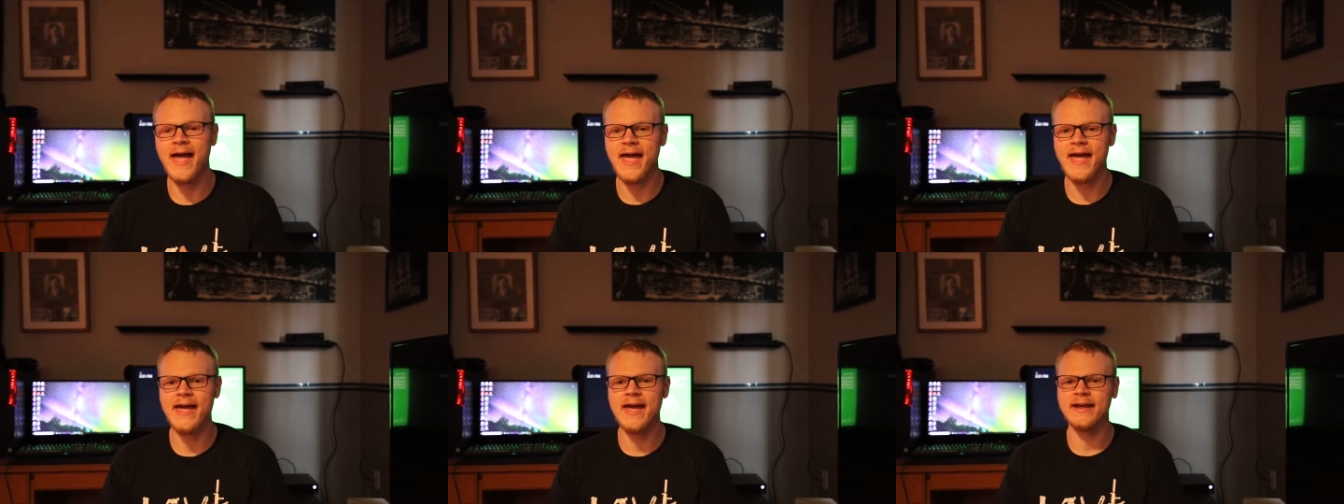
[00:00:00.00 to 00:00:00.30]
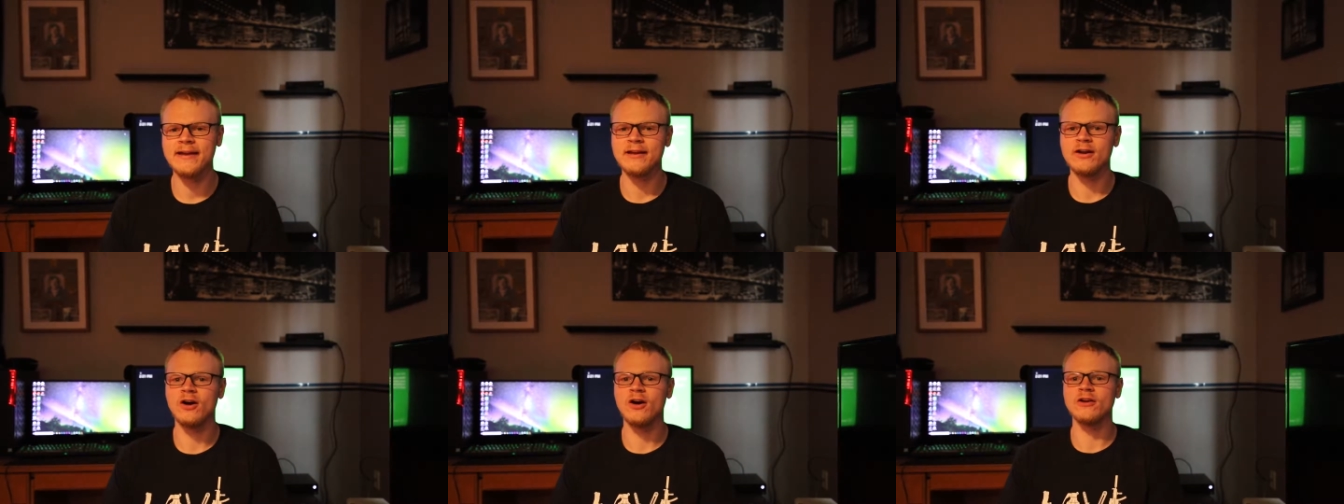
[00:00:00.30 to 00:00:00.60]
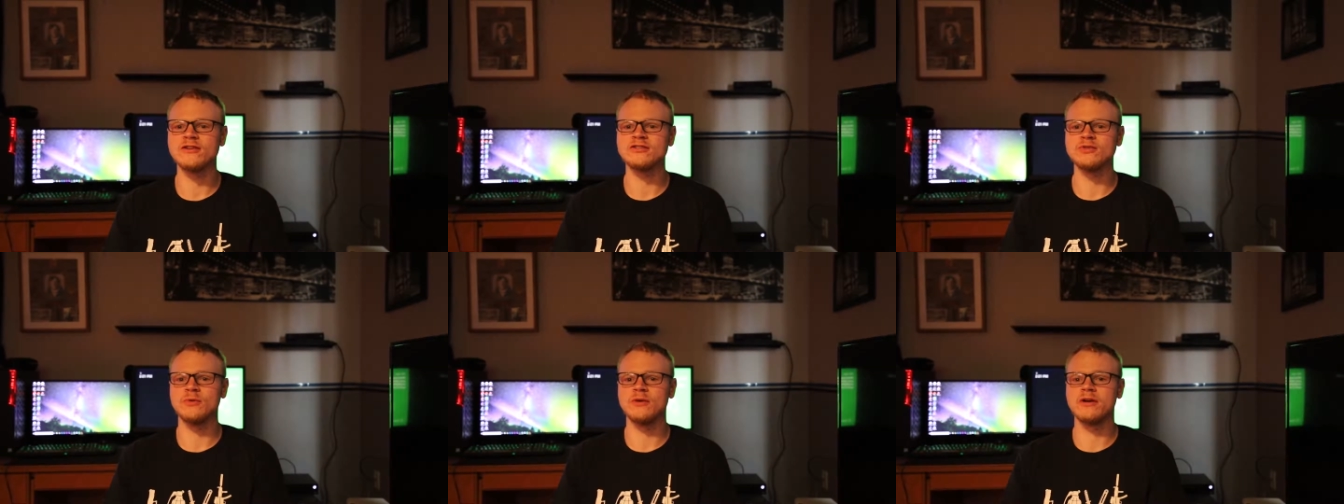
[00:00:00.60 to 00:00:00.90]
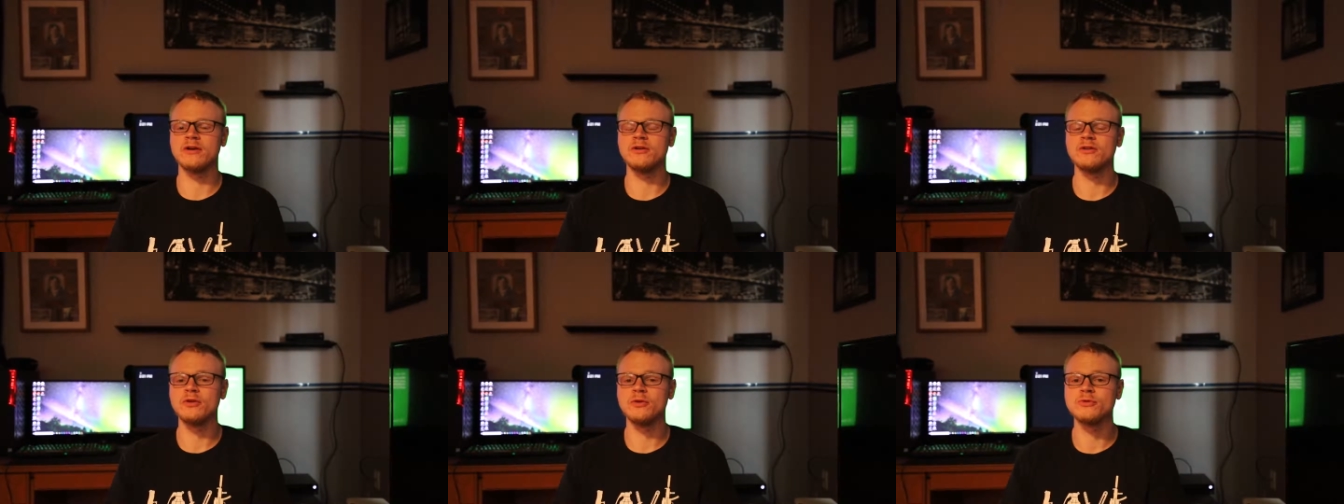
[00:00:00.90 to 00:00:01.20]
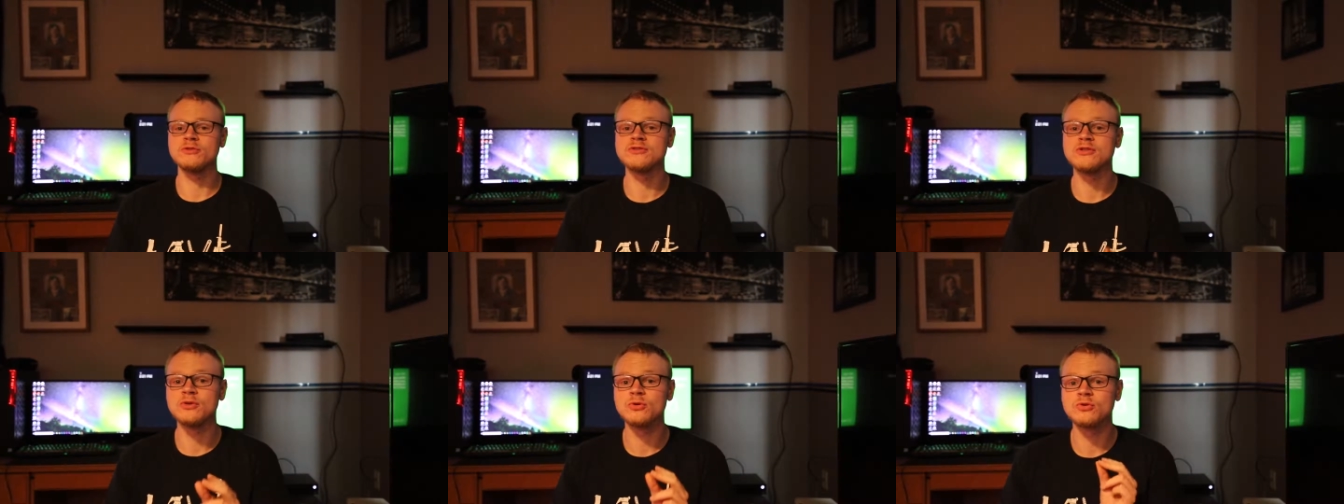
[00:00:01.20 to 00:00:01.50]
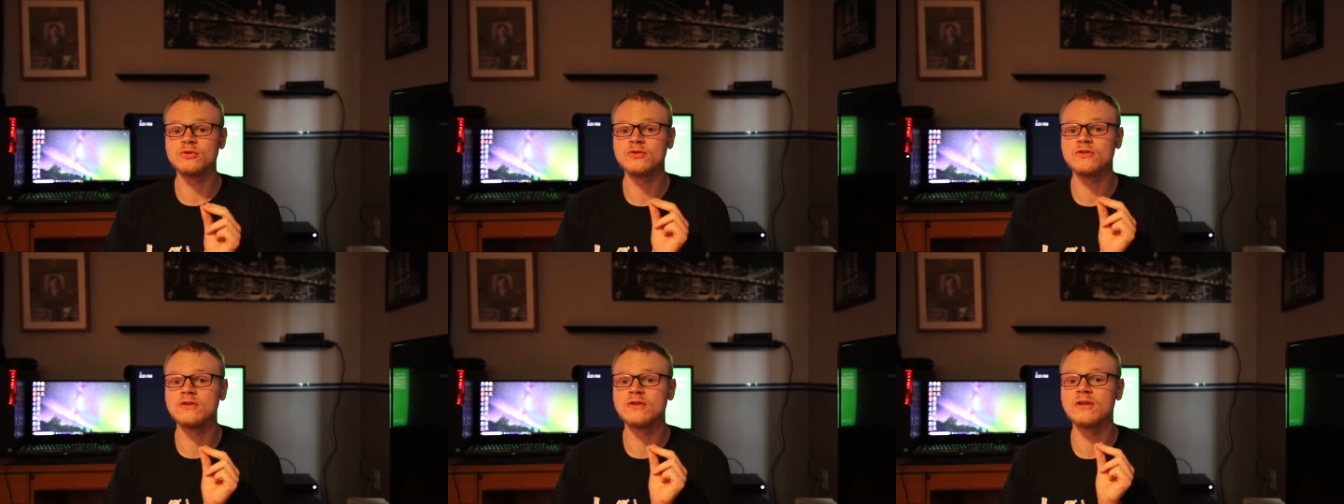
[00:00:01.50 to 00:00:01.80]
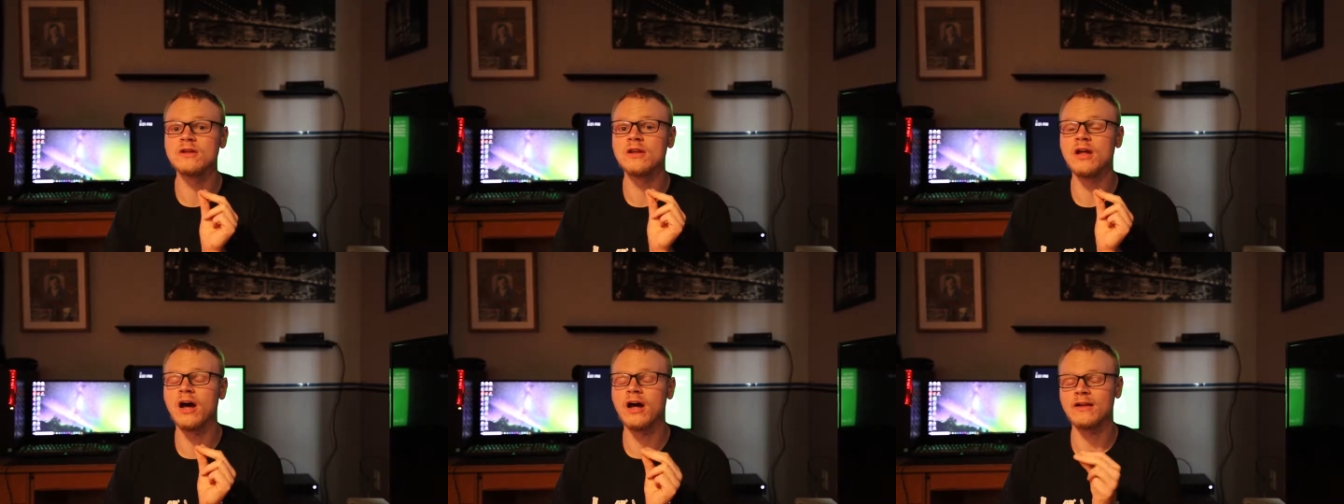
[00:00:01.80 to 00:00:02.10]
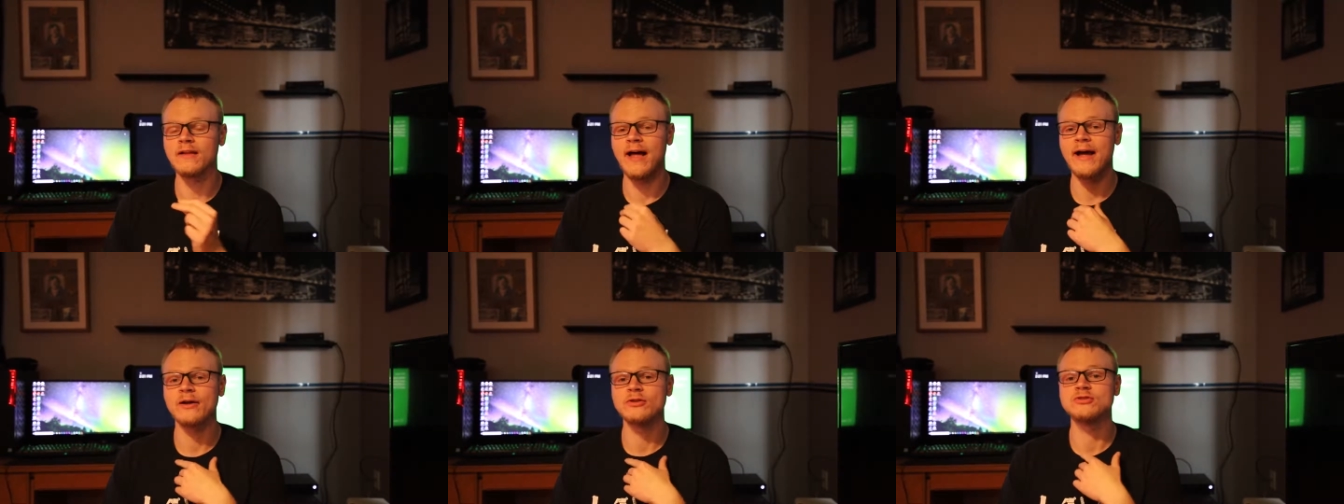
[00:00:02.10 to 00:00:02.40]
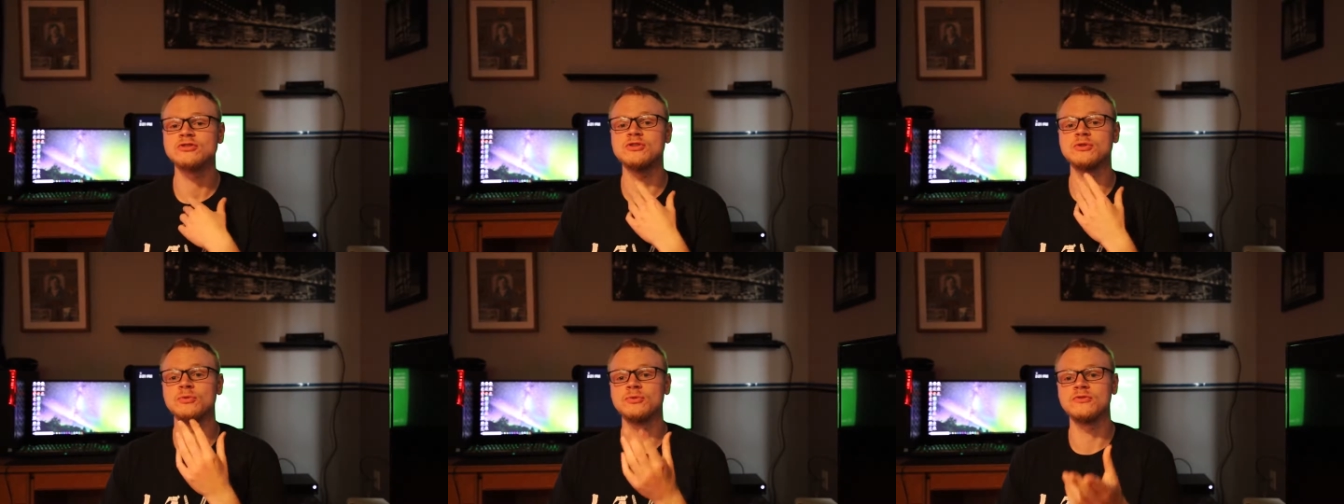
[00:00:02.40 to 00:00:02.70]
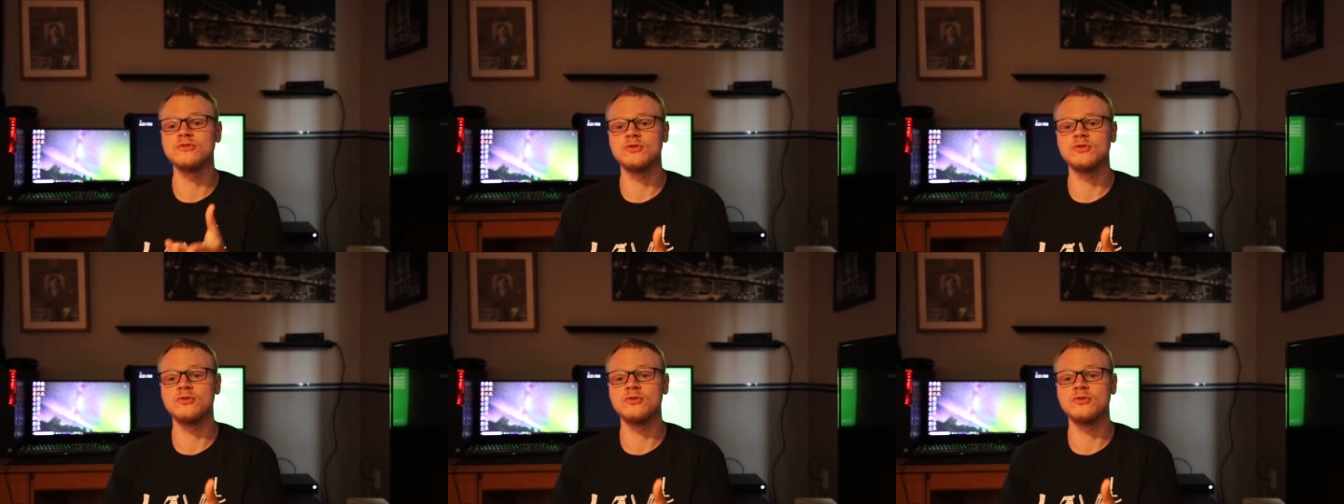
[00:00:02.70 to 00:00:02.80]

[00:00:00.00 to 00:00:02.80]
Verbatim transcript: and it also allows you